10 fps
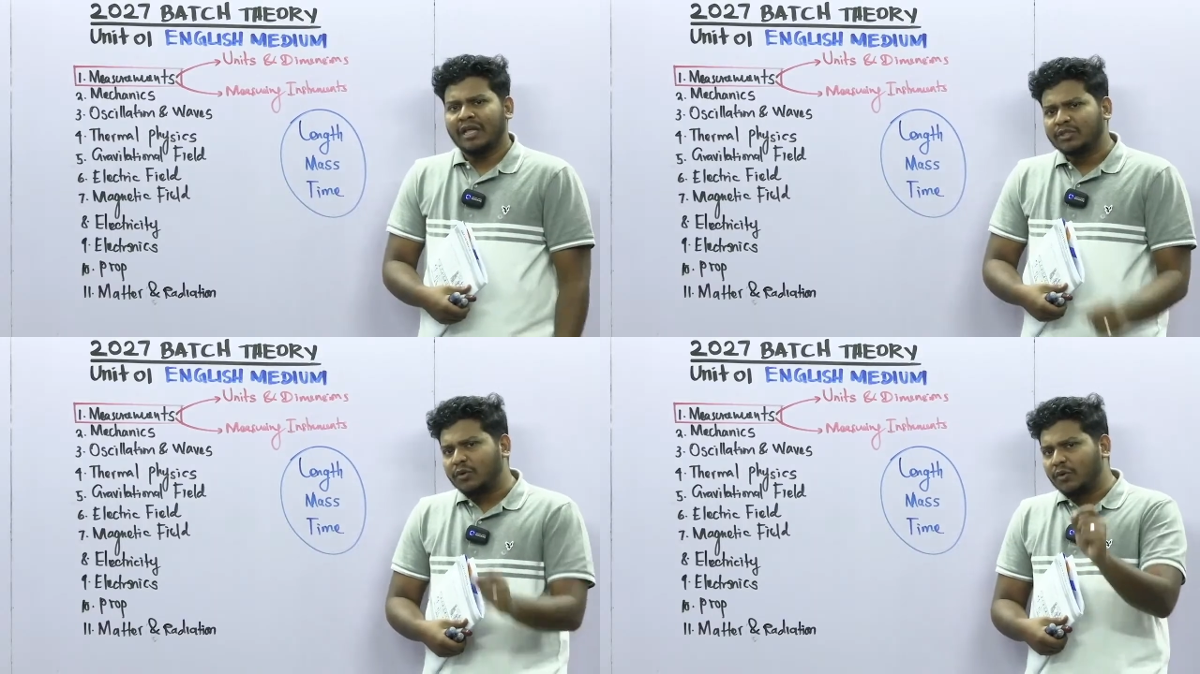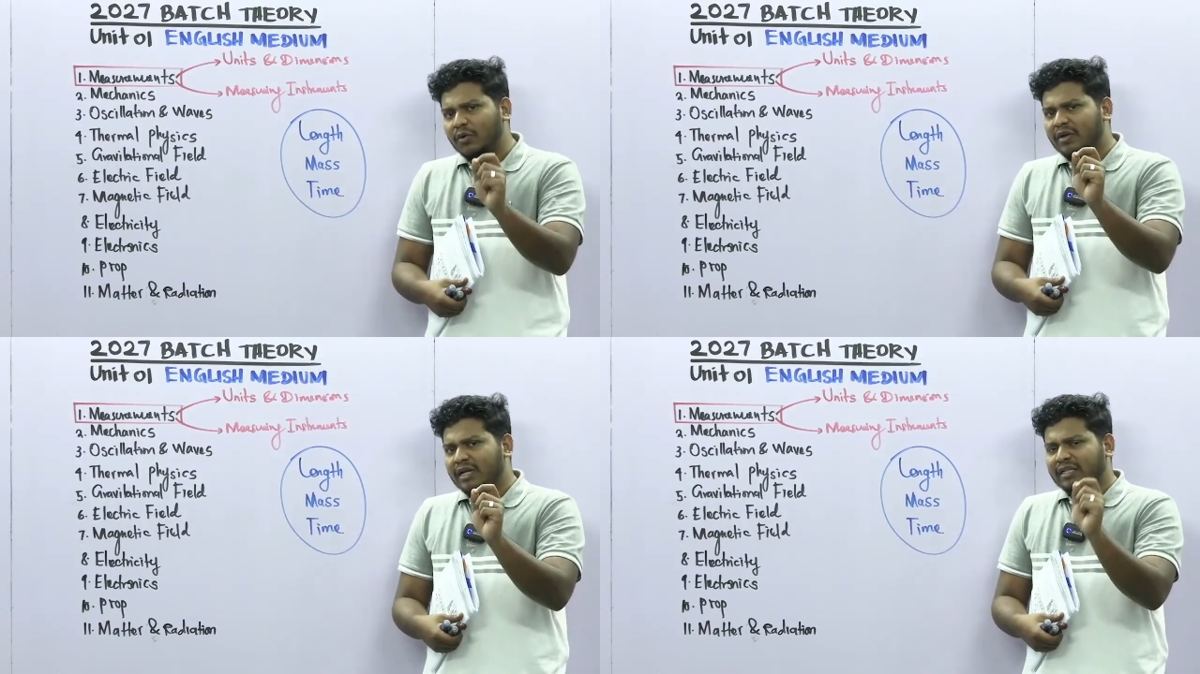
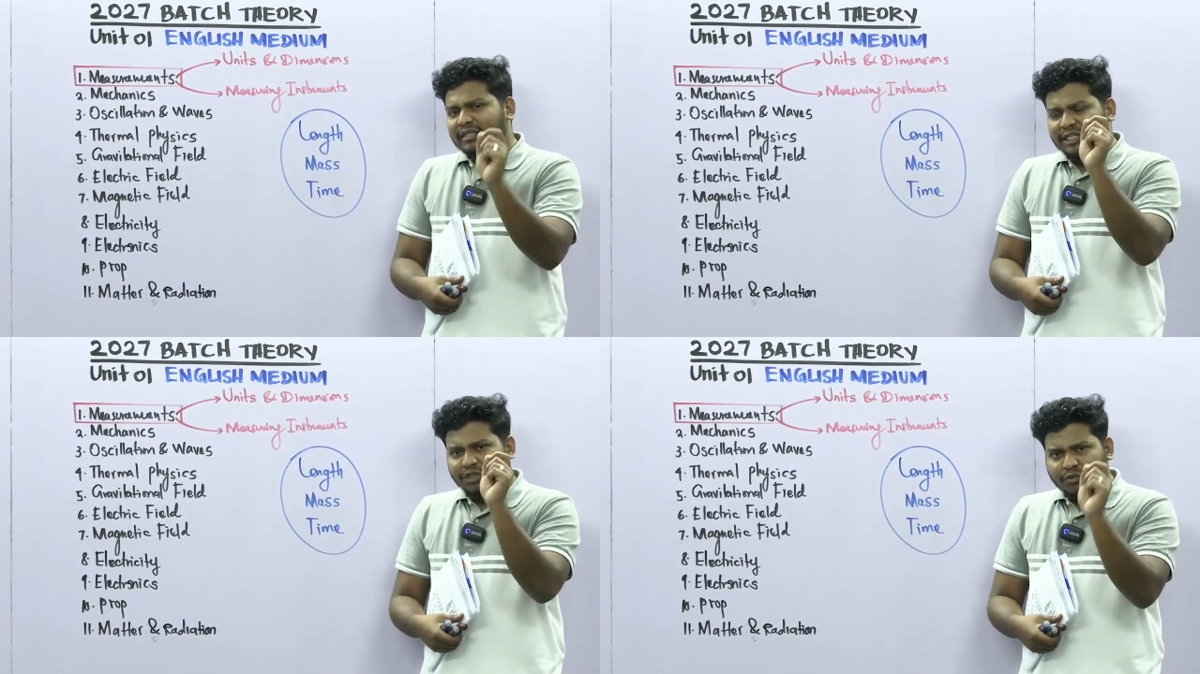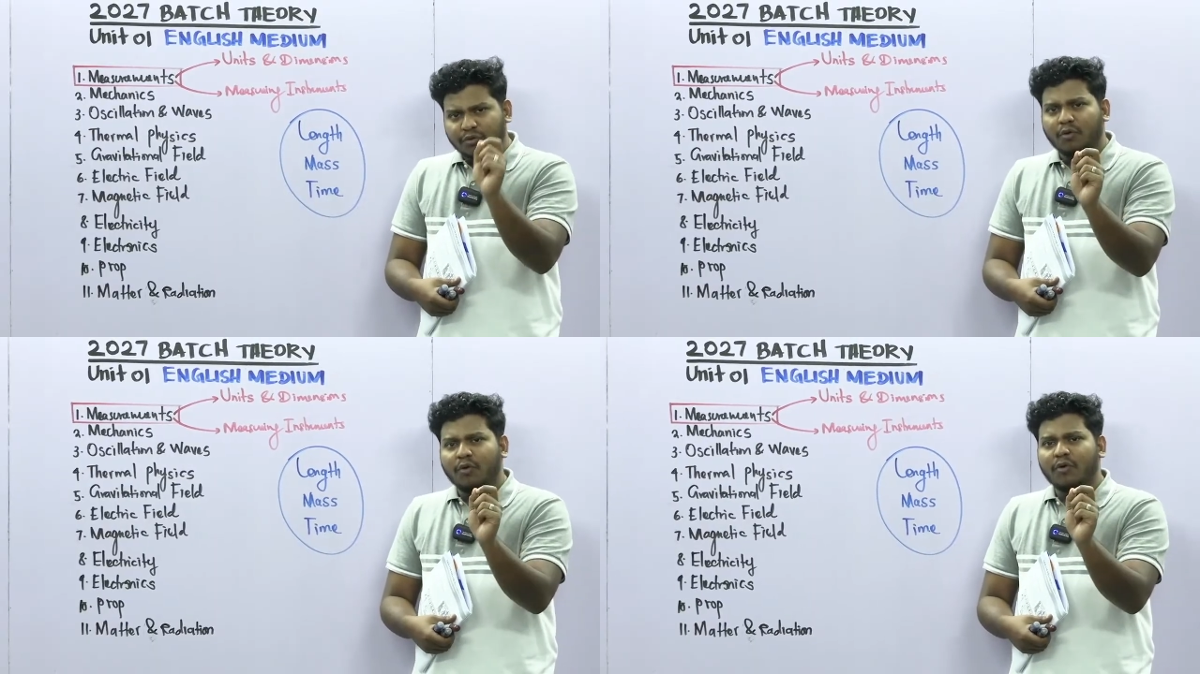So they should
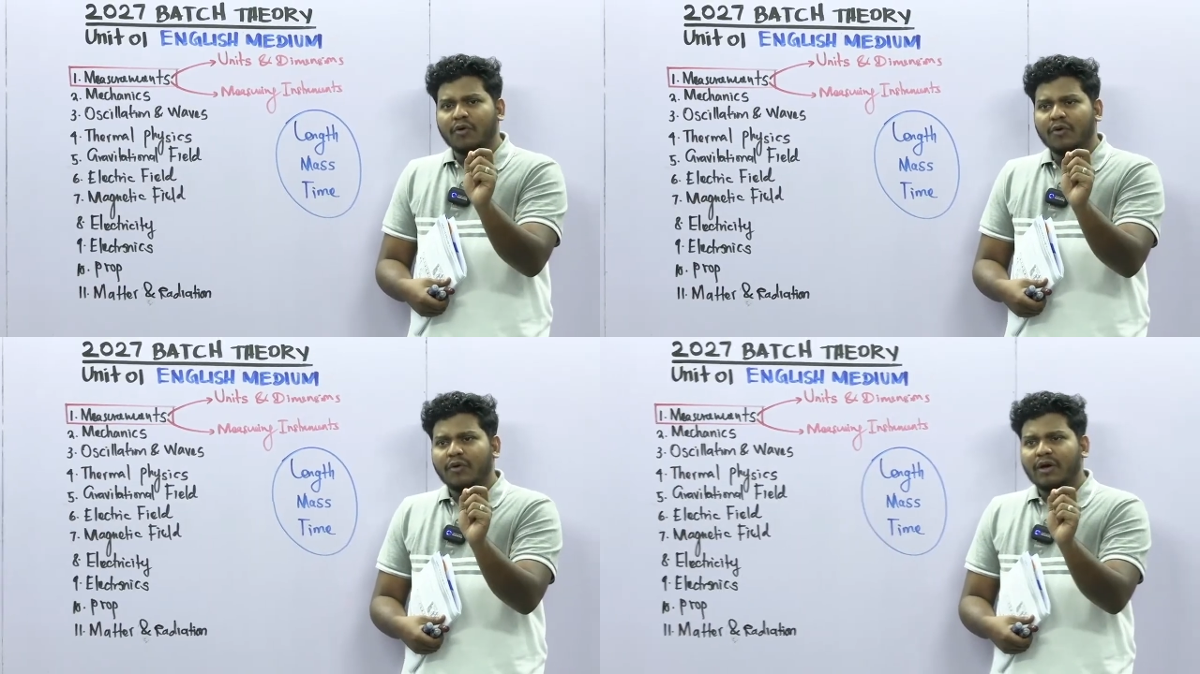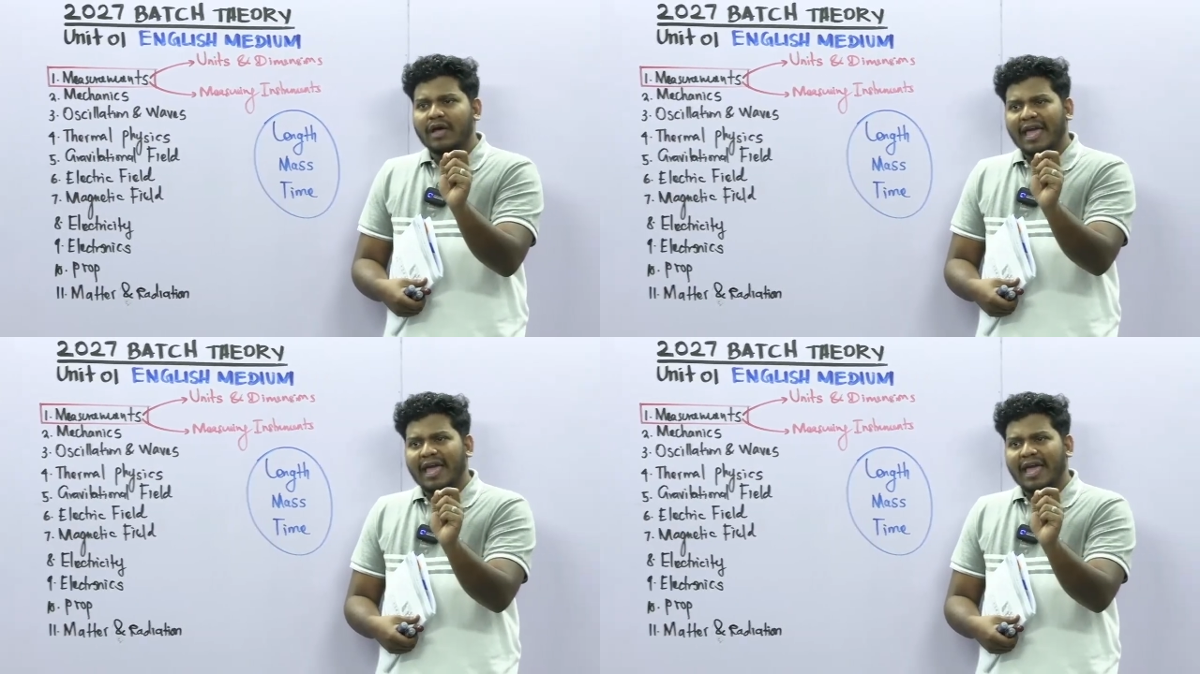know